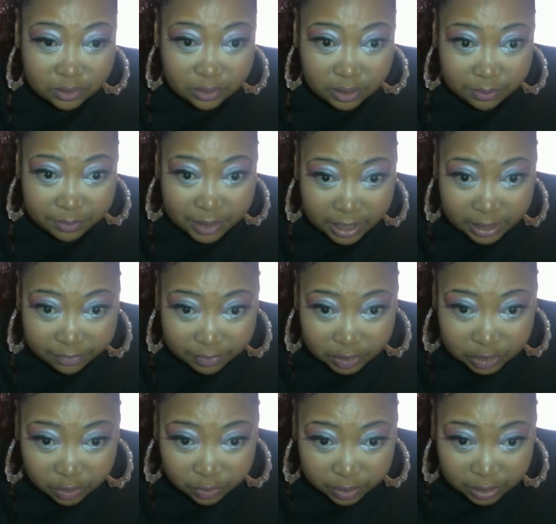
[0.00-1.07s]
I'm not even
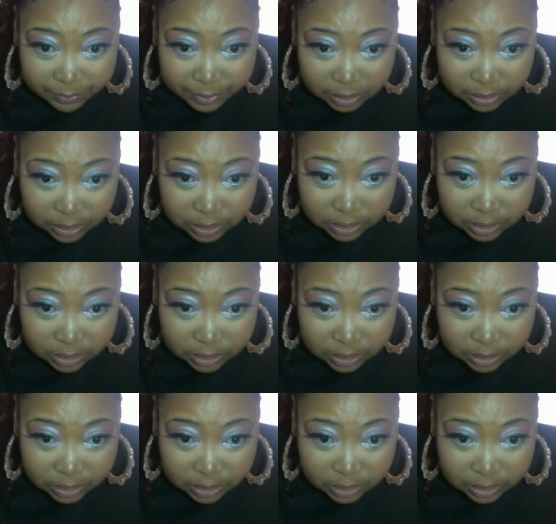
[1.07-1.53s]
joking. Let me look this